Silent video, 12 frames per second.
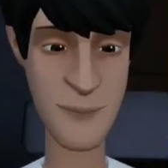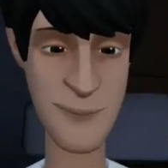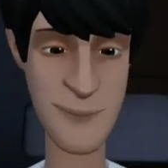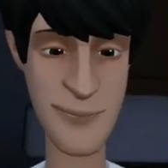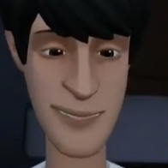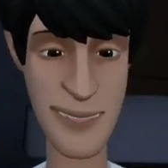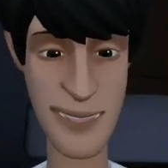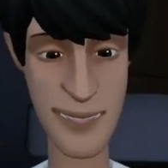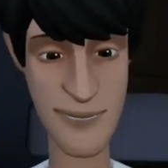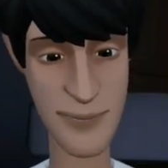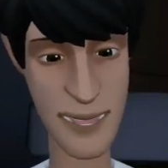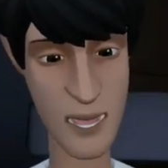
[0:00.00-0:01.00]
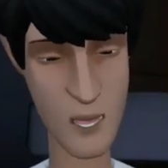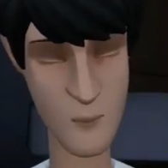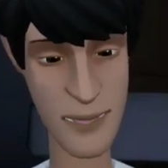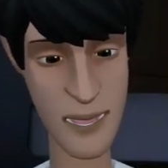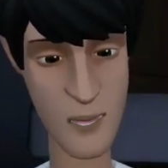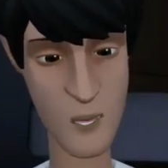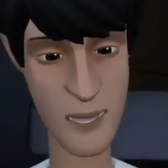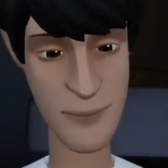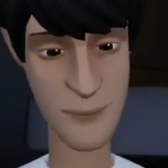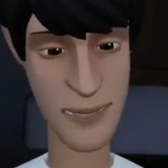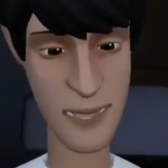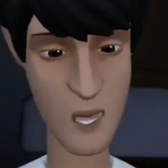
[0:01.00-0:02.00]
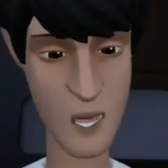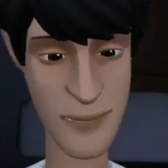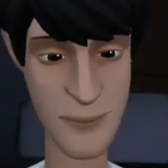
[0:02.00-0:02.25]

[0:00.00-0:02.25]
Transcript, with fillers: And they have South Park games too.